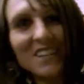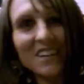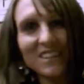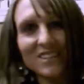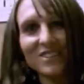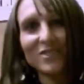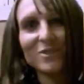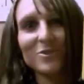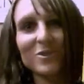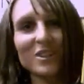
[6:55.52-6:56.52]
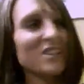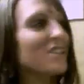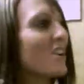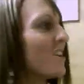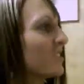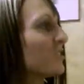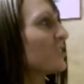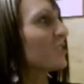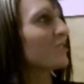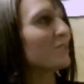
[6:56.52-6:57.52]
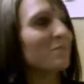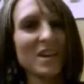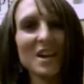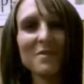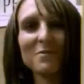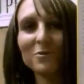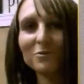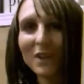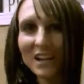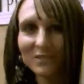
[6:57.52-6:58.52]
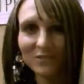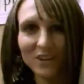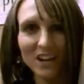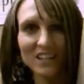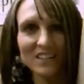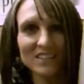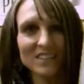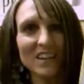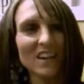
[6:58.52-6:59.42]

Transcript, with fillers: see, these two young children became great friends.